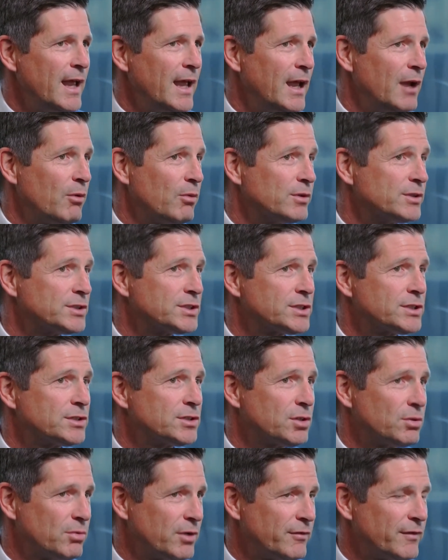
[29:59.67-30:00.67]
It was
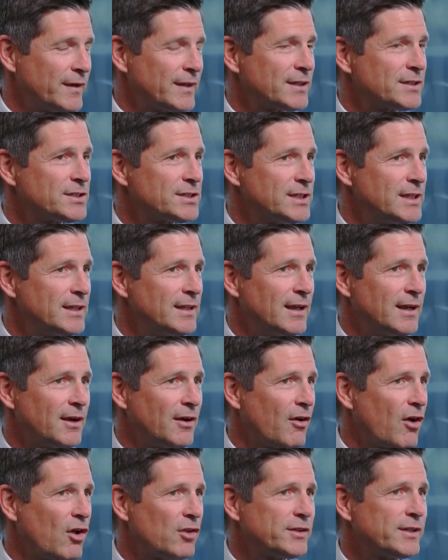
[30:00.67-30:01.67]
terrific to see that in an
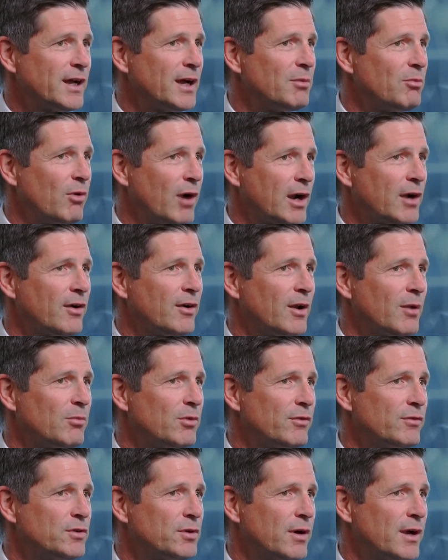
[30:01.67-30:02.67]
all-time record number
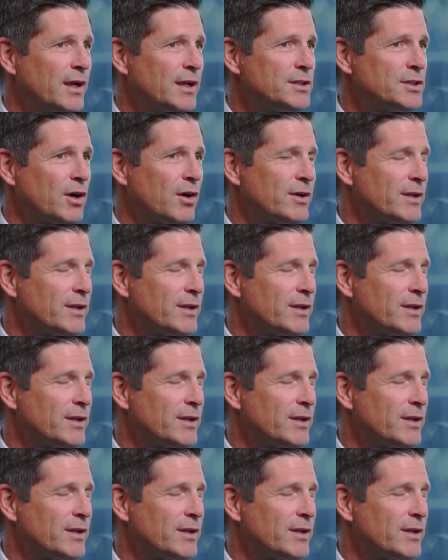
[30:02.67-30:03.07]
of trades, our